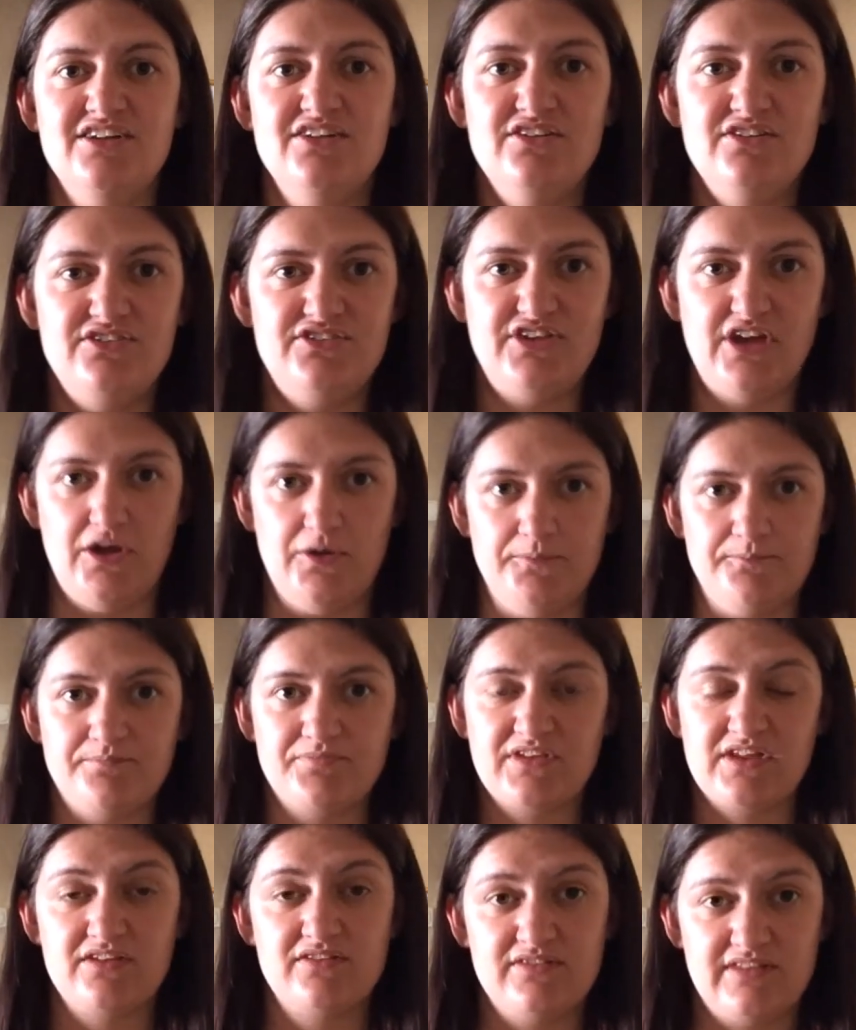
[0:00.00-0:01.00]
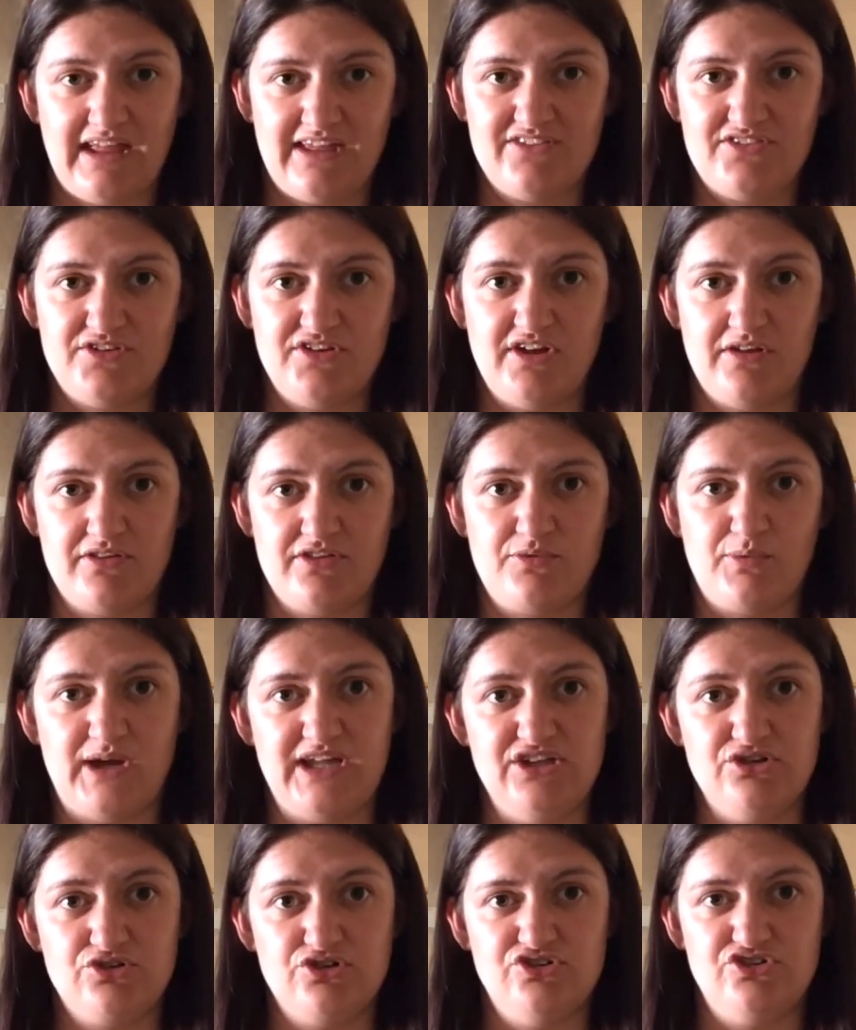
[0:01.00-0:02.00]
so that's another
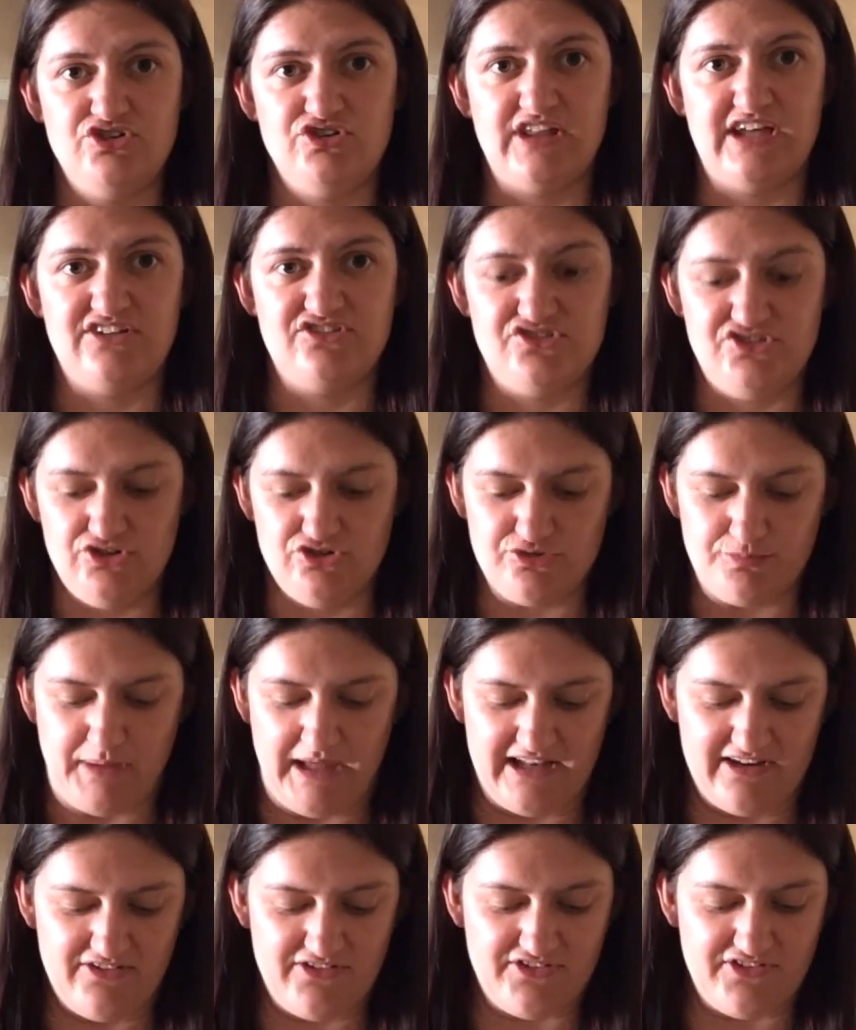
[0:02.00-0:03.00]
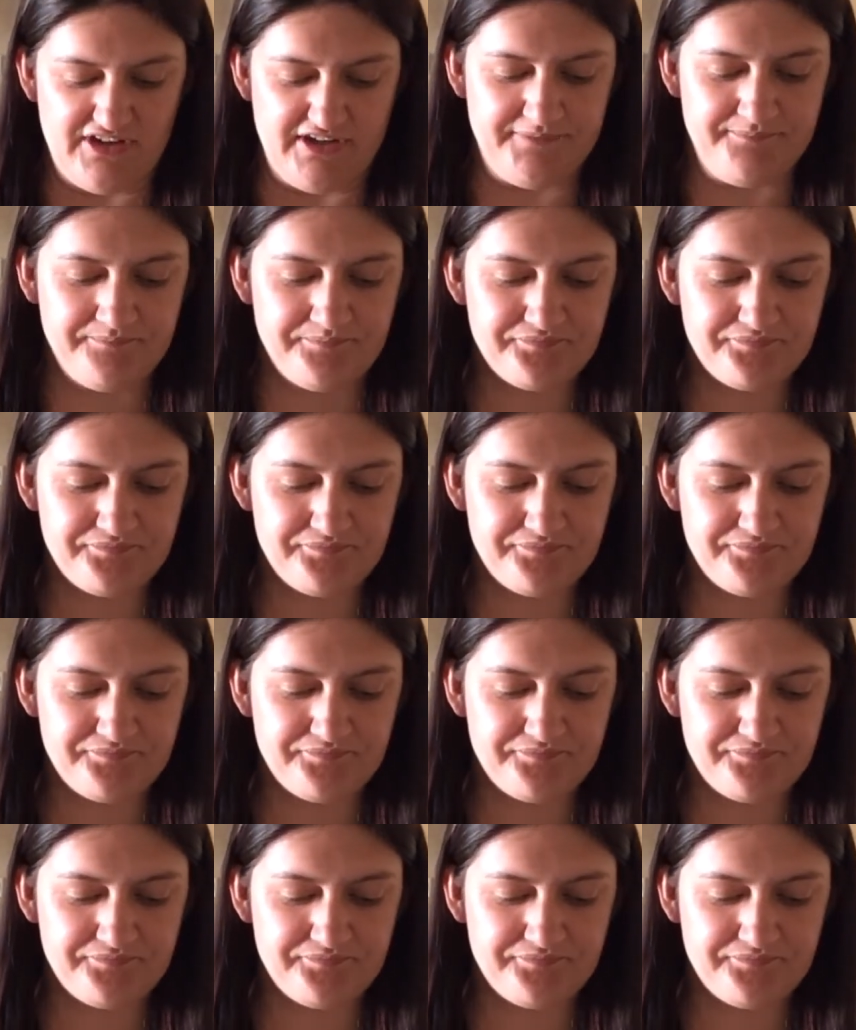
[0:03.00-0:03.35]
way you can do that, is to use a balancer.